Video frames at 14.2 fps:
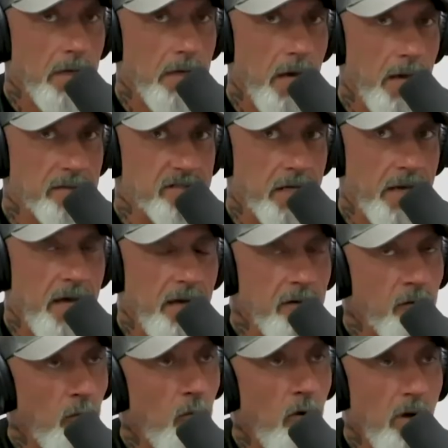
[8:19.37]
guy. Yeah, it's like hitting
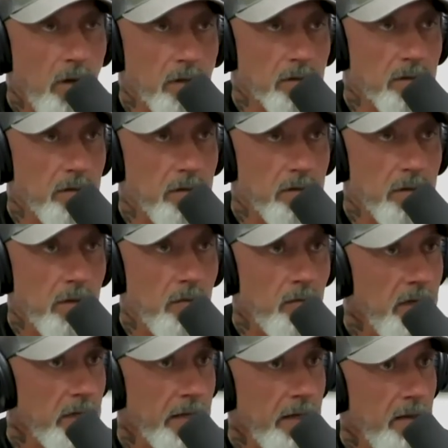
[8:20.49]
a wall. Yeah,
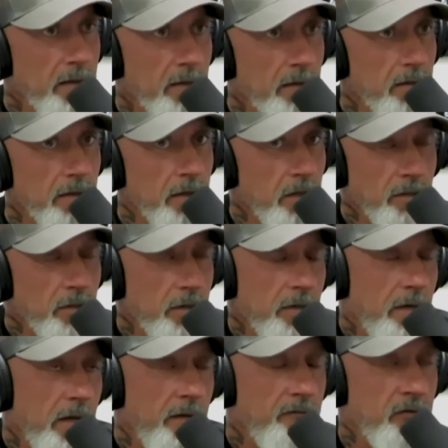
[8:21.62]
really.
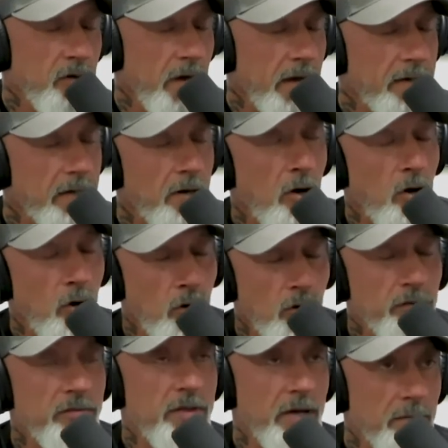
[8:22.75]
You're, if you're not going to
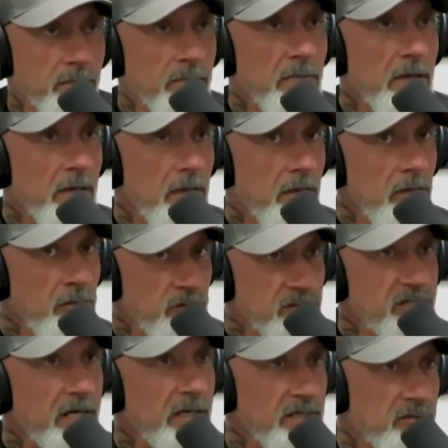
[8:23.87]
hurt them, you're just going